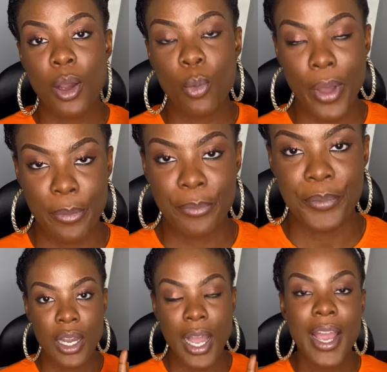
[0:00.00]
Well,
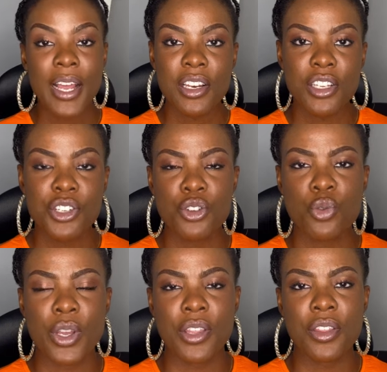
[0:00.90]
I had an issue
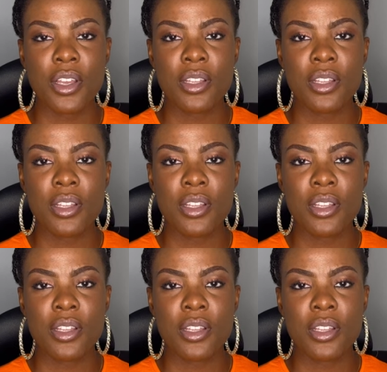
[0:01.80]
with